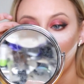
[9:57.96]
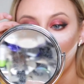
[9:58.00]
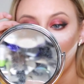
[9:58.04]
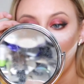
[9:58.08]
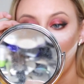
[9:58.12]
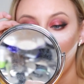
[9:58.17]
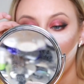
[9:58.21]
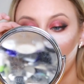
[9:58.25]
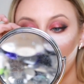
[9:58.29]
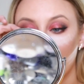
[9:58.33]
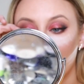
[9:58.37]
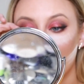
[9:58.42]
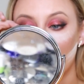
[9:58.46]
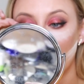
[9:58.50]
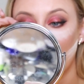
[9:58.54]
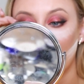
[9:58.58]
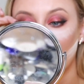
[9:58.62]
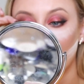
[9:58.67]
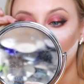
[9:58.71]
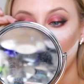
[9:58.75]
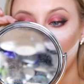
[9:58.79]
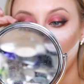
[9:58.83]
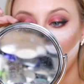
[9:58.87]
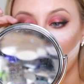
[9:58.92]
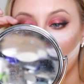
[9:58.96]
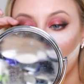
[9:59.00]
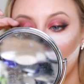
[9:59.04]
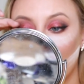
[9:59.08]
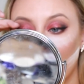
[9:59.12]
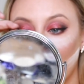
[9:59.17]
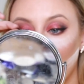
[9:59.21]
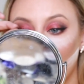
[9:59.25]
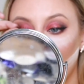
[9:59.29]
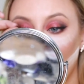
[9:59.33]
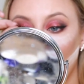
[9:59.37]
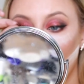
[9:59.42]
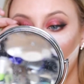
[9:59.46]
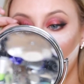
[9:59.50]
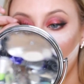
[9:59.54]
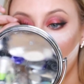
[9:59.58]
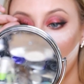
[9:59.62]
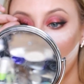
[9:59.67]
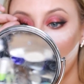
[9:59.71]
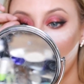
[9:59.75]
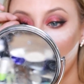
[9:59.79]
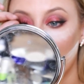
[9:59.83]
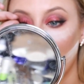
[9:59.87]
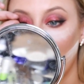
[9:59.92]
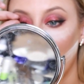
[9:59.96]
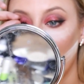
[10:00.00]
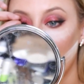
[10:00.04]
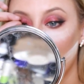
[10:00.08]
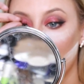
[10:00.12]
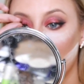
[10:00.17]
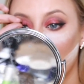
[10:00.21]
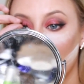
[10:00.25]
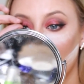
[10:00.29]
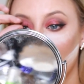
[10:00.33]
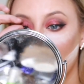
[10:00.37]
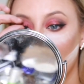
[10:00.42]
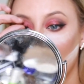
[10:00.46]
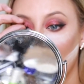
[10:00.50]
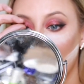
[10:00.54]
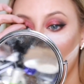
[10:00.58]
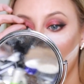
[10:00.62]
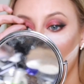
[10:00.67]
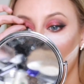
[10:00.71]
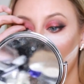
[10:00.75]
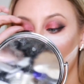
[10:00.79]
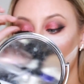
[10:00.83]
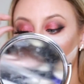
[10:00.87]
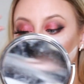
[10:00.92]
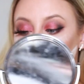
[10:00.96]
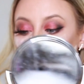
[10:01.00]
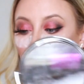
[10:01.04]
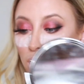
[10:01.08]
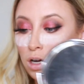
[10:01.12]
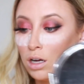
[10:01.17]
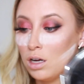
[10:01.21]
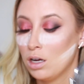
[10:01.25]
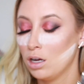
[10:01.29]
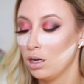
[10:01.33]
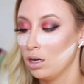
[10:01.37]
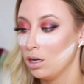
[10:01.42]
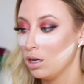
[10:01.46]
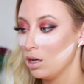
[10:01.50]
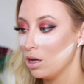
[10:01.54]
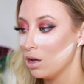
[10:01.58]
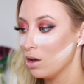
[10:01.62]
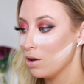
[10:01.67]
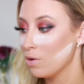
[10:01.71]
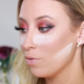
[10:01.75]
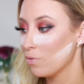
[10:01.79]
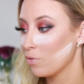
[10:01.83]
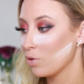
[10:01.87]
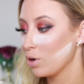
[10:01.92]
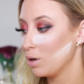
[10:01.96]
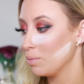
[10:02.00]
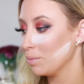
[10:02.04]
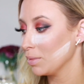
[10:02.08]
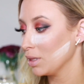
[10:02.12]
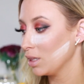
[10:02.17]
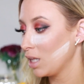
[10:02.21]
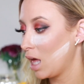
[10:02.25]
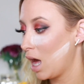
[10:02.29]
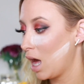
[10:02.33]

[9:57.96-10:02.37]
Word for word: Wow, and these lashes are so pretty. These lashes are from